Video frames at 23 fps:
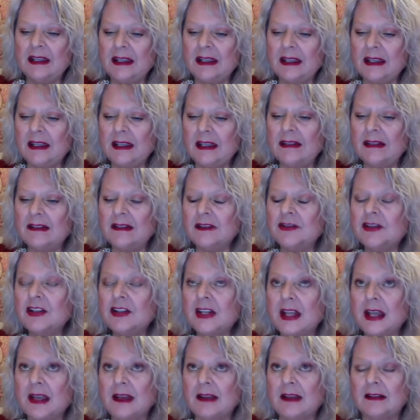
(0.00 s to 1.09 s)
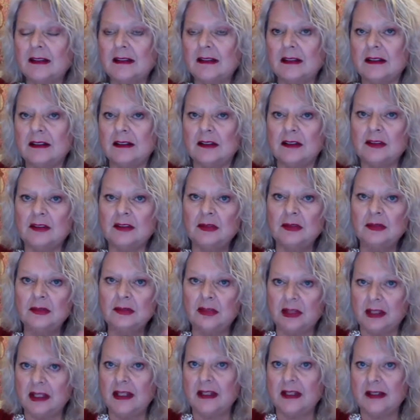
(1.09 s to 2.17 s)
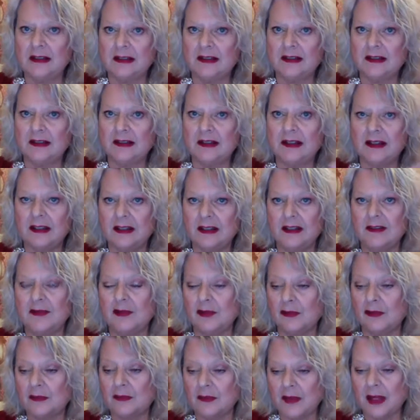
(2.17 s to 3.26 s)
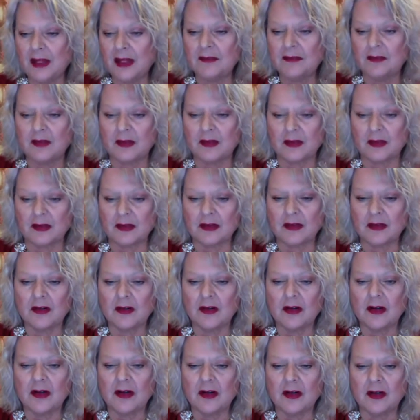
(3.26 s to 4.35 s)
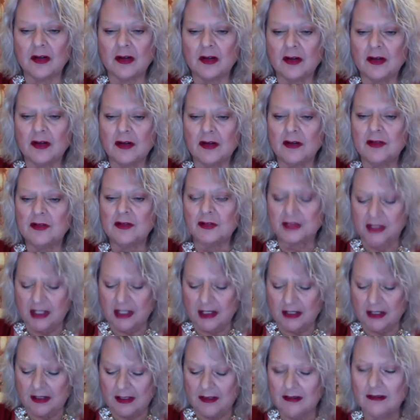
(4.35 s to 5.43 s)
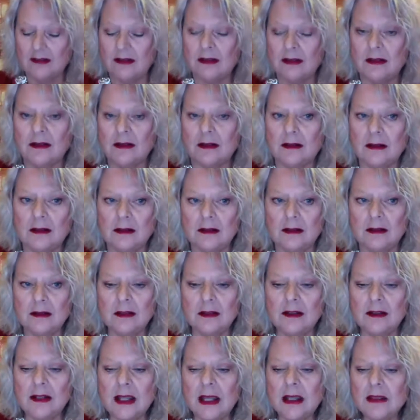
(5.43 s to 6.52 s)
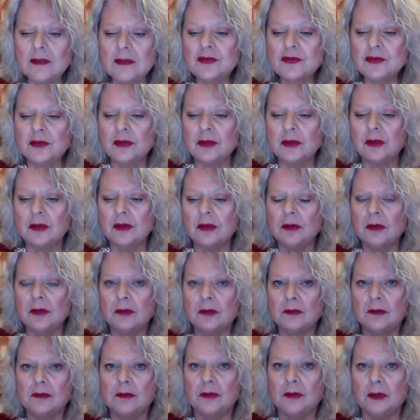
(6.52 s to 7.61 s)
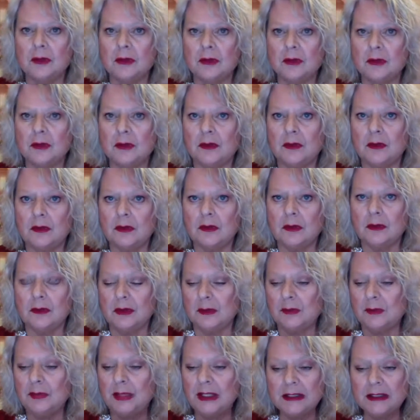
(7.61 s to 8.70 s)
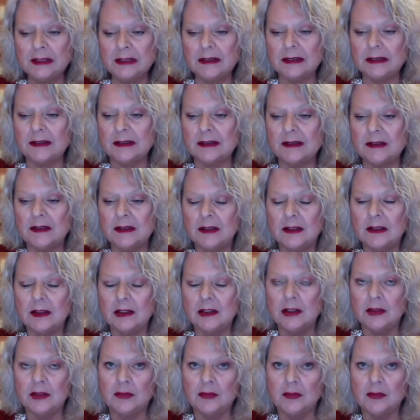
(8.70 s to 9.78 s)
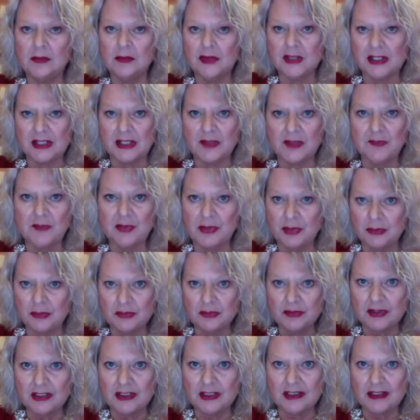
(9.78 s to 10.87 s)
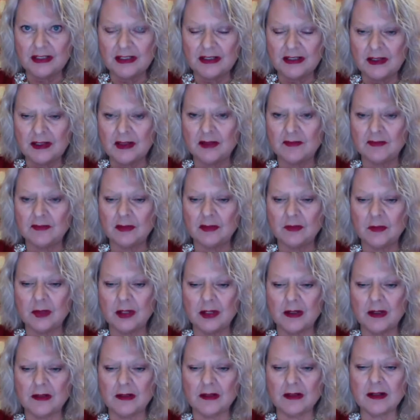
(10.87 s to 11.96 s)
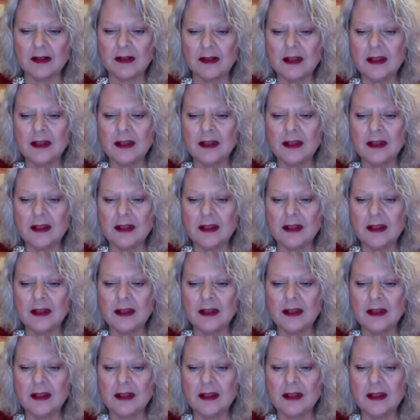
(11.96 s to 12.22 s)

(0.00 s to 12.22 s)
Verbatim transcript: And she had two things in her favor. She had the natural ability to see beauty everywhere